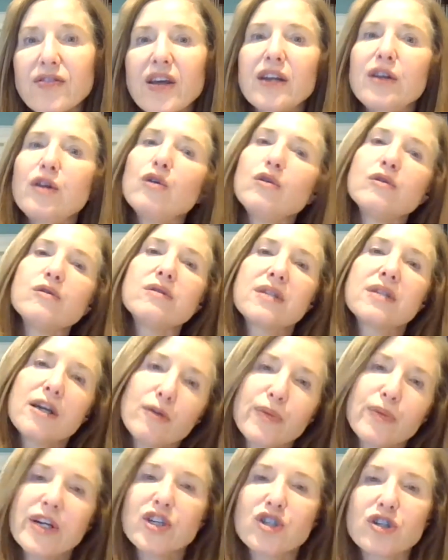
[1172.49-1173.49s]
then you use
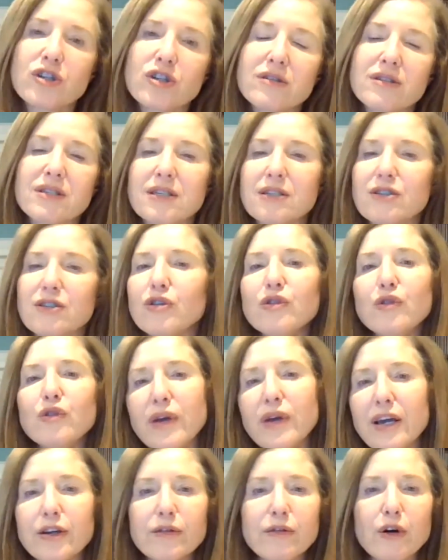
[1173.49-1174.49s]
their pictures until you
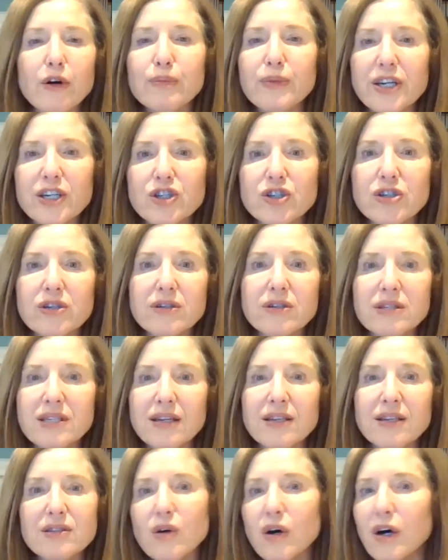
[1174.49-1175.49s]
get your own pictures,
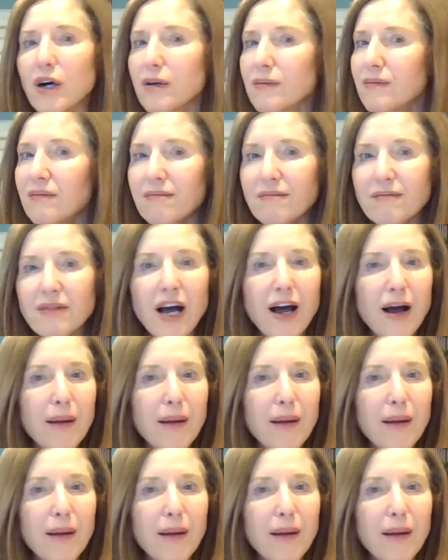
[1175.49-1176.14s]
and it's all